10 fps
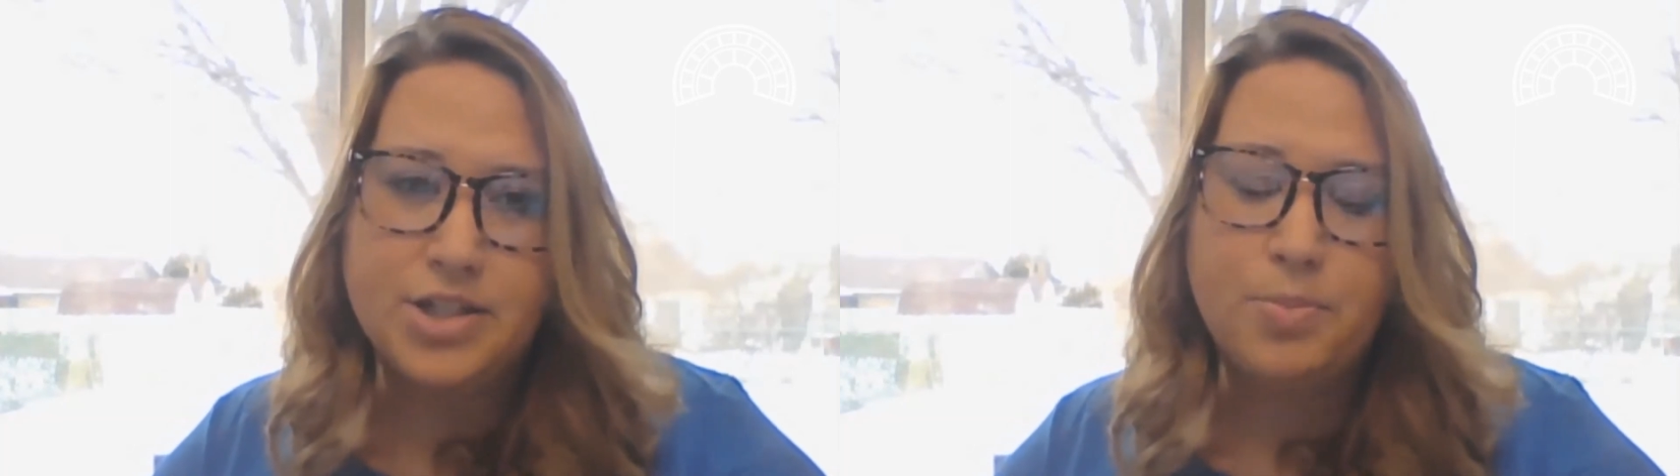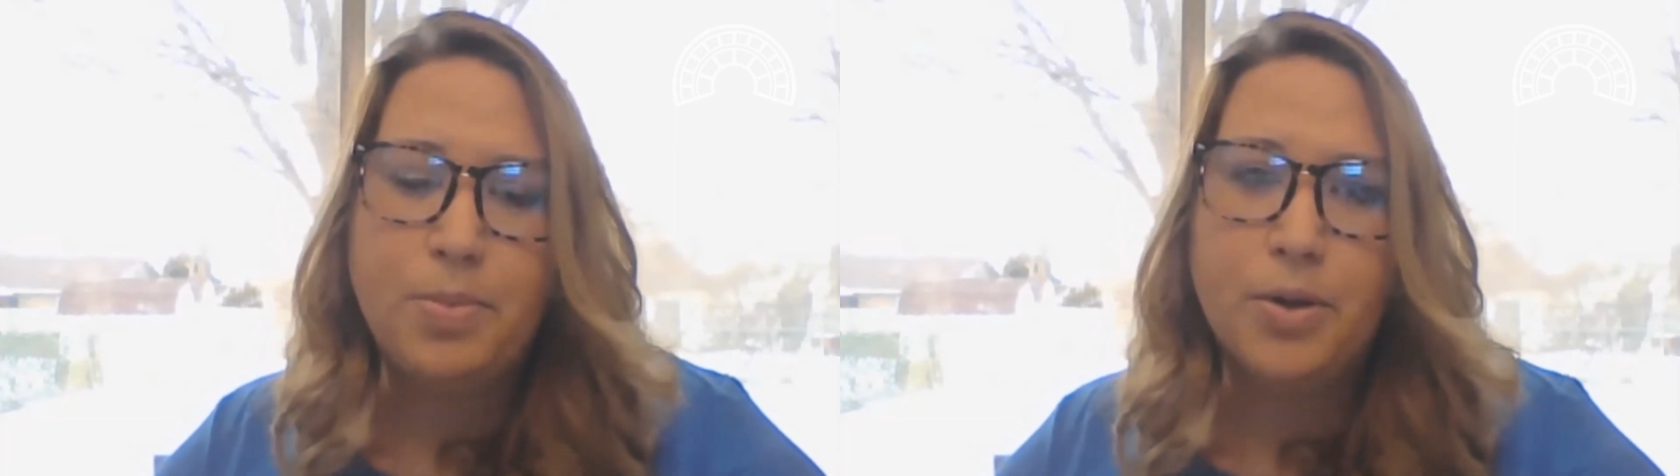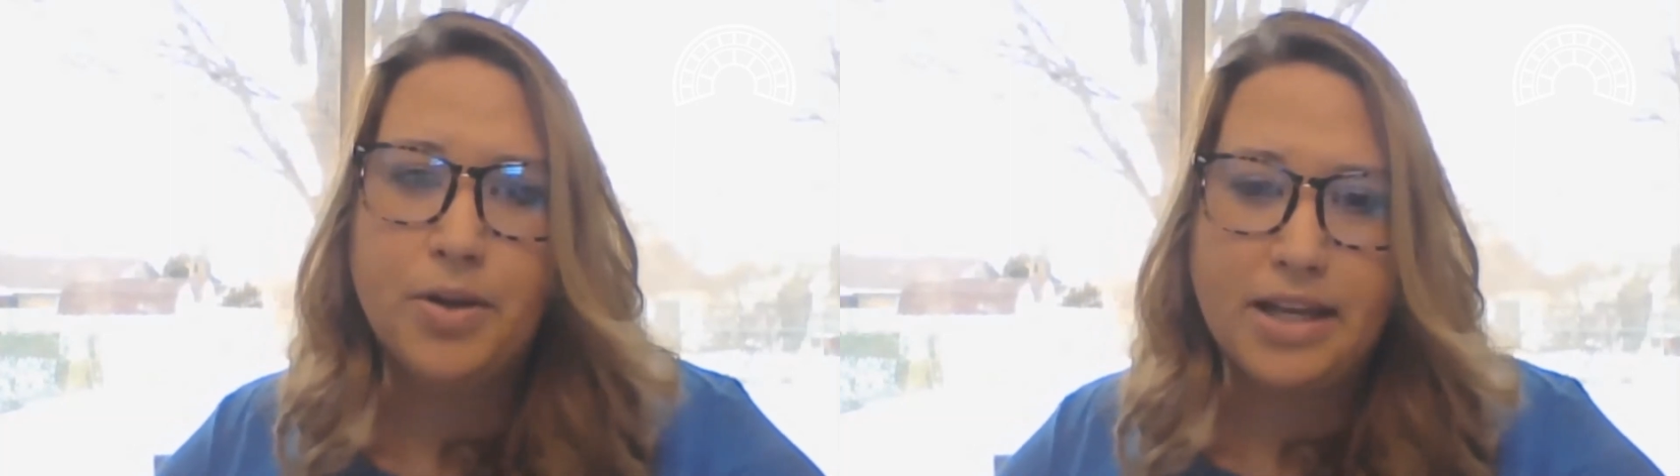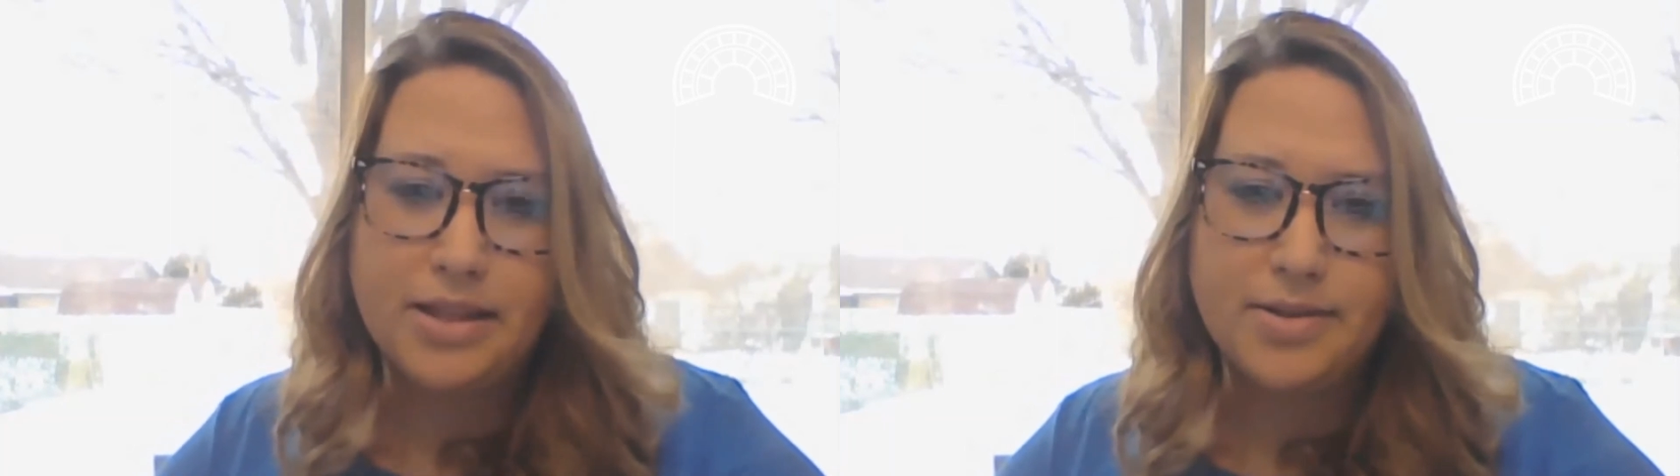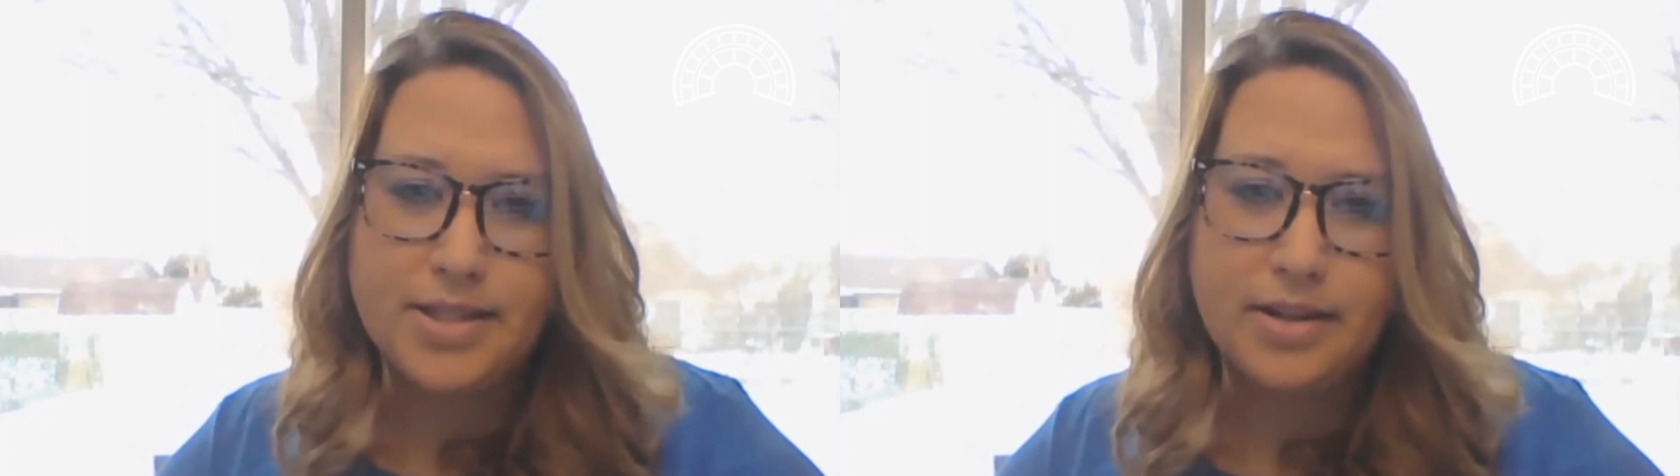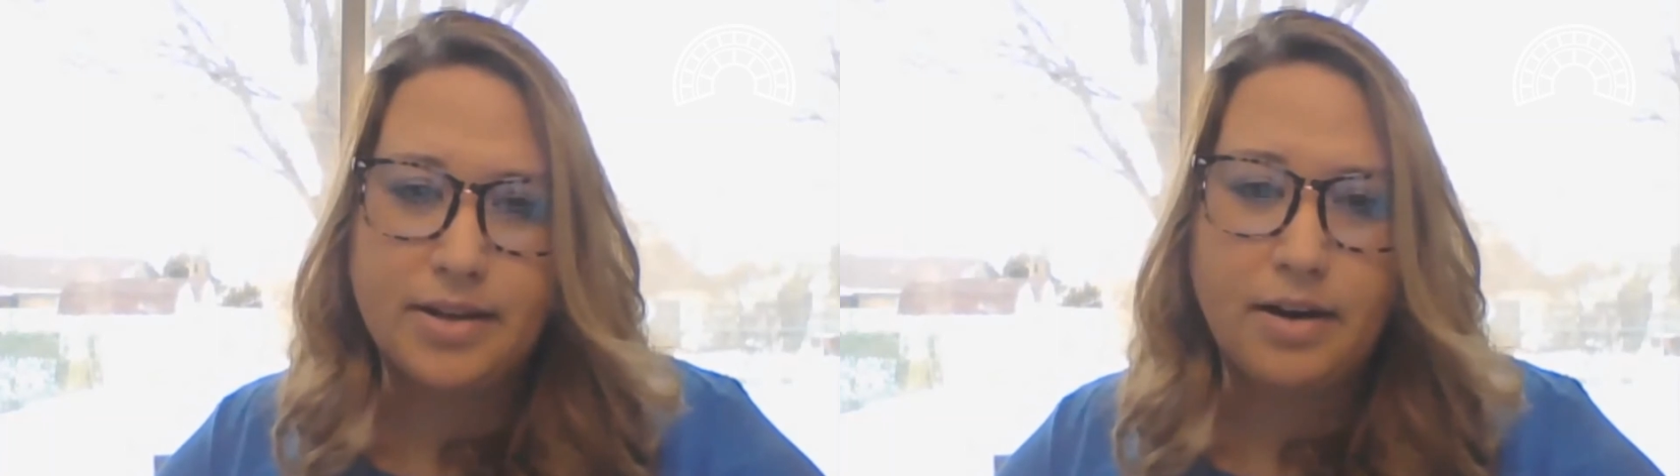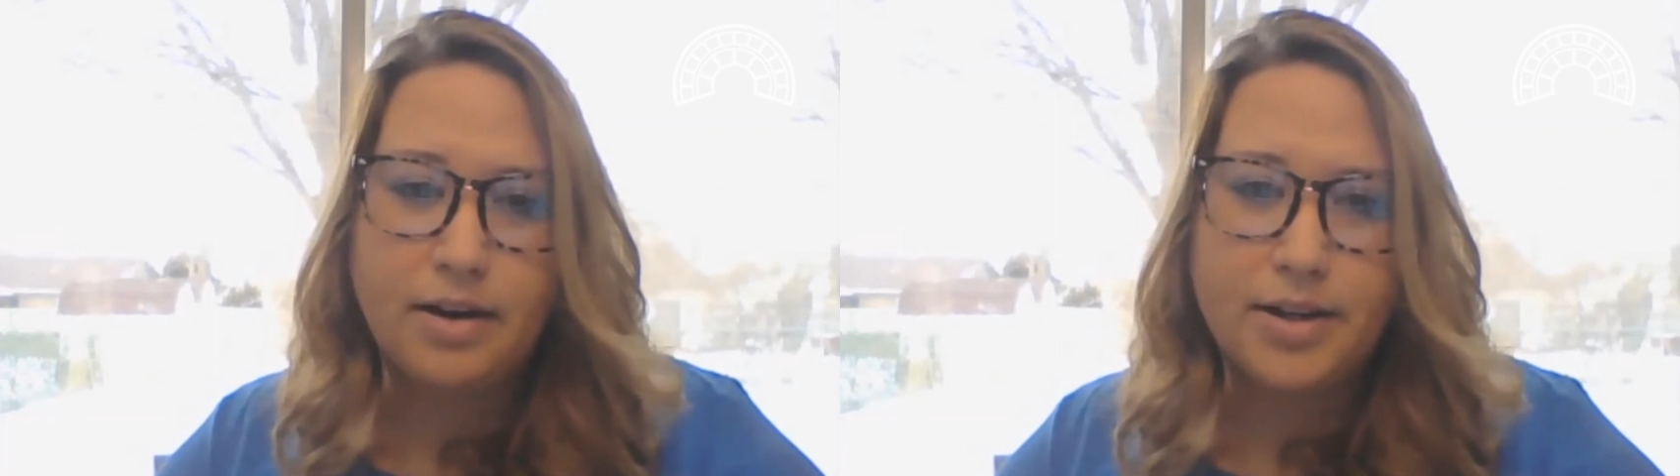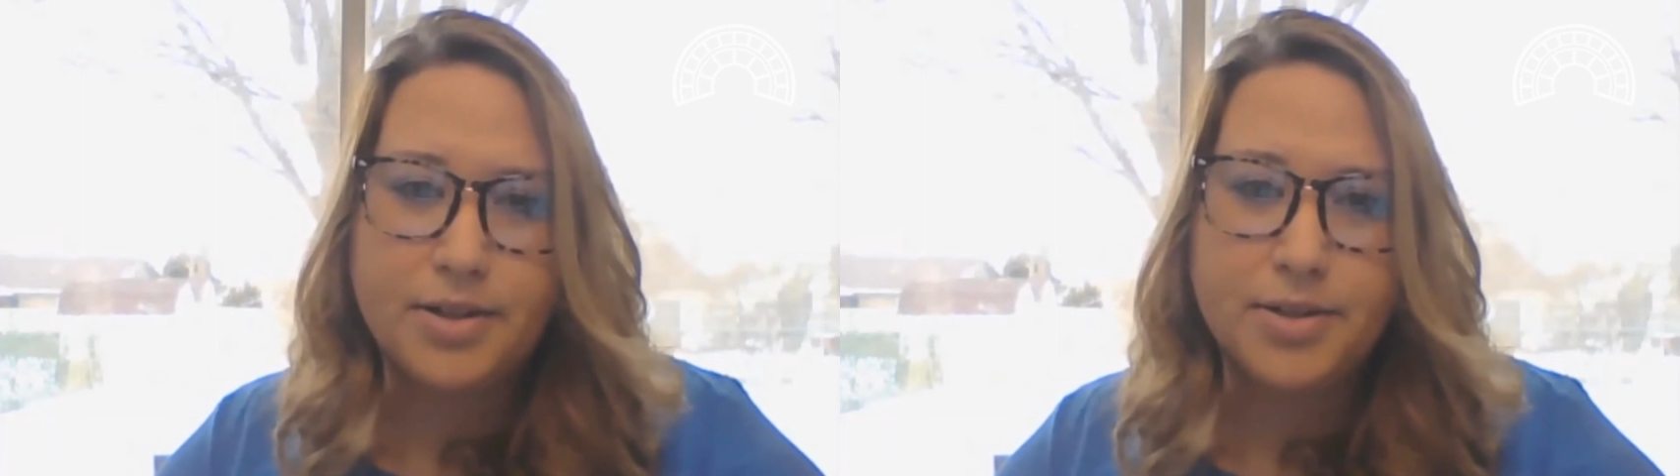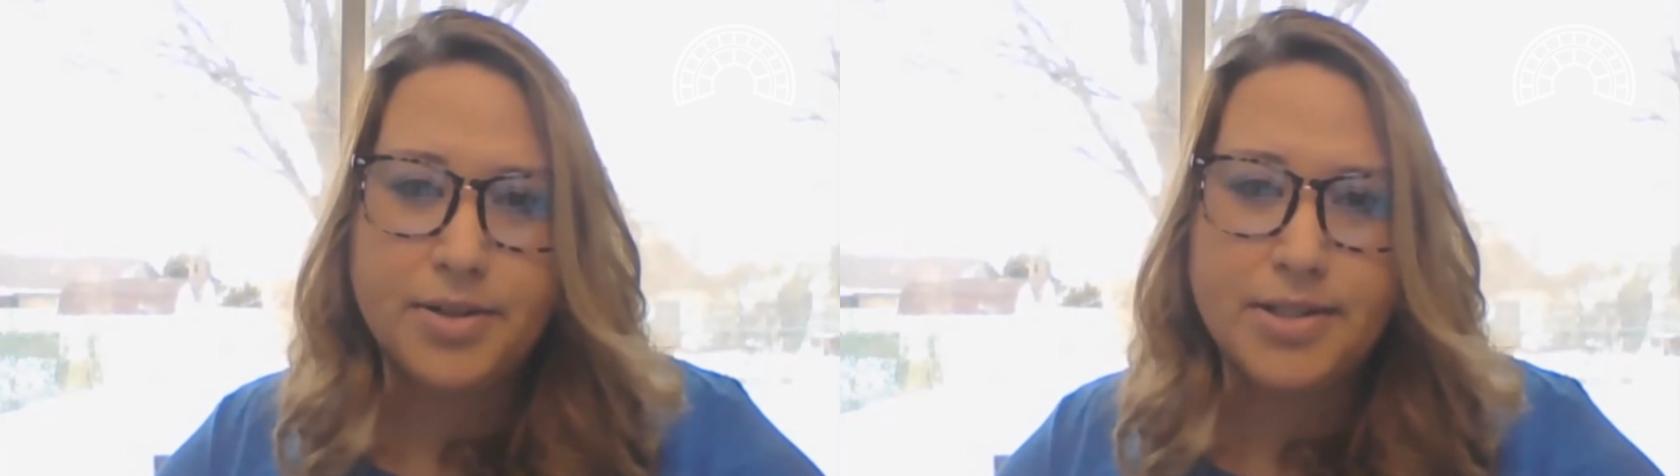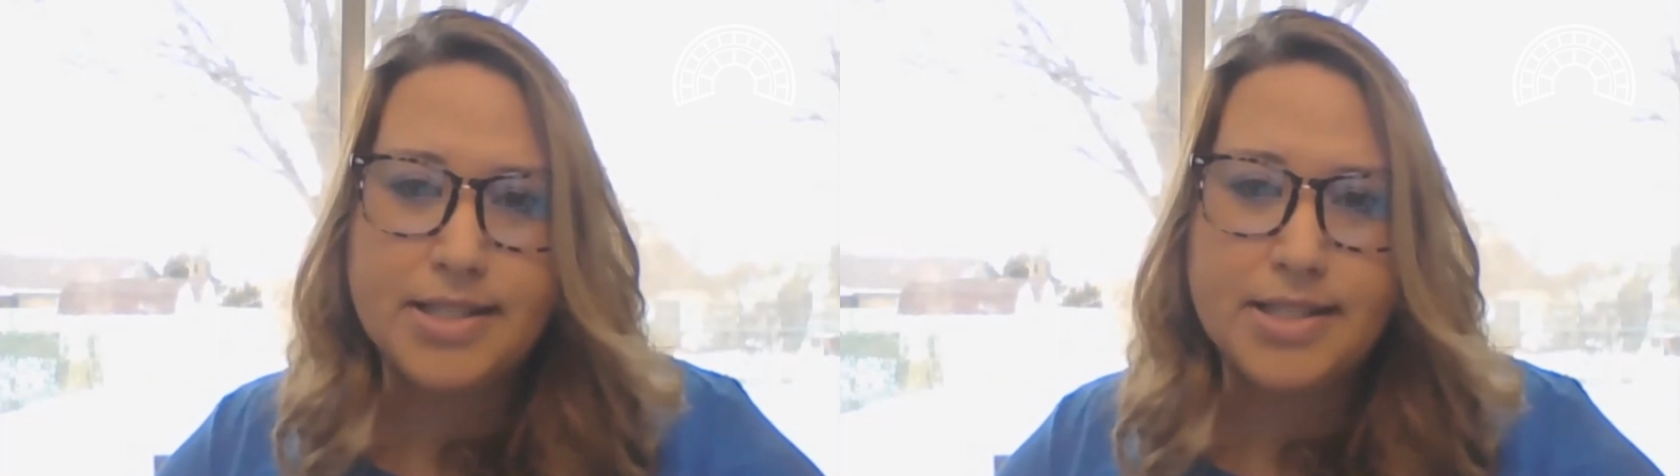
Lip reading: So pulling in those other articles